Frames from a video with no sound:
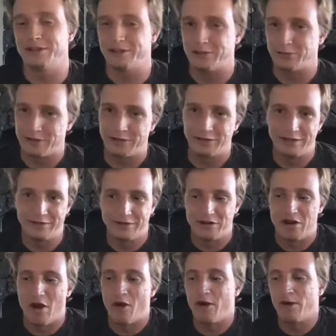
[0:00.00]
that we don't even
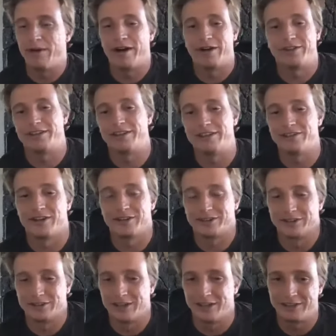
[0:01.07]
know about that he's
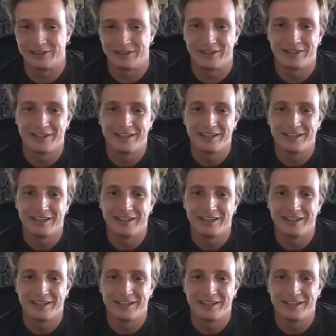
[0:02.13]
also done. You know,